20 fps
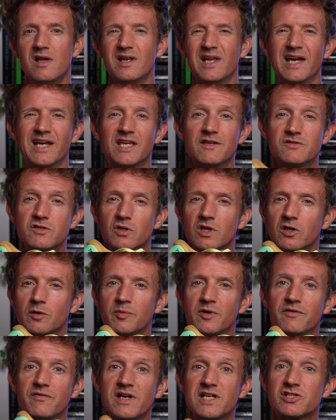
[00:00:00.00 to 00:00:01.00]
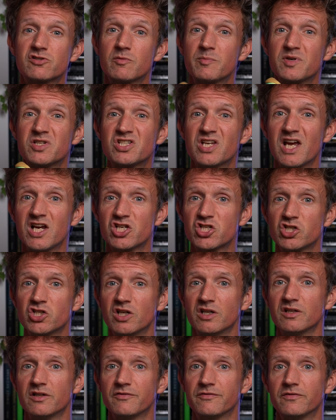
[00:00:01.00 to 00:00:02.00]
That gives you a little bit of extra protection
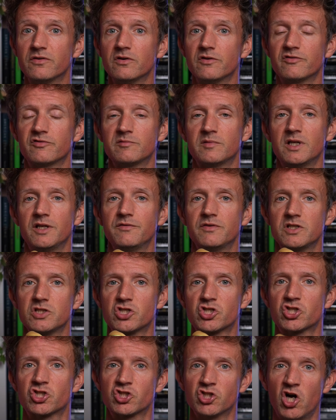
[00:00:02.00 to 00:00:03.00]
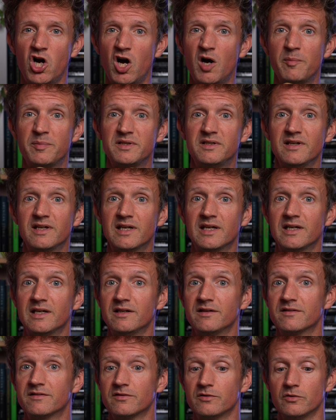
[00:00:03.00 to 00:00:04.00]
underfoot from anything sharp digging
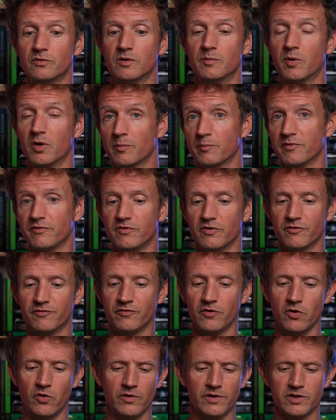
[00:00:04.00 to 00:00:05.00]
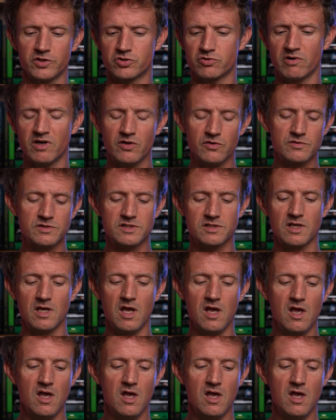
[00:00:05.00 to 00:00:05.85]
into the bottom of your foot on the trails.